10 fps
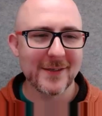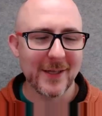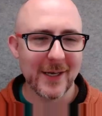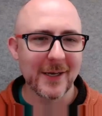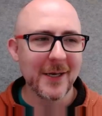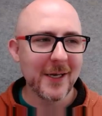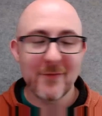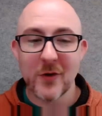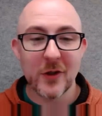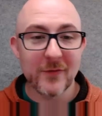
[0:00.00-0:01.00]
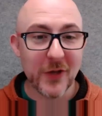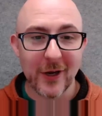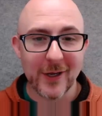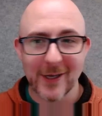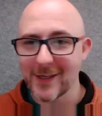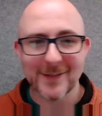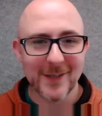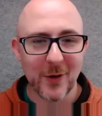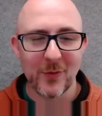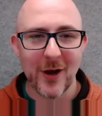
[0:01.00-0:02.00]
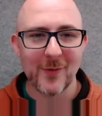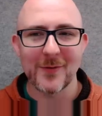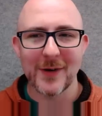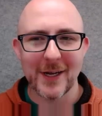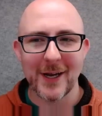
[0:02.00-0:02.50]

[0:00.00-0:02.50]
And like, even though I love talking, that's not a problem.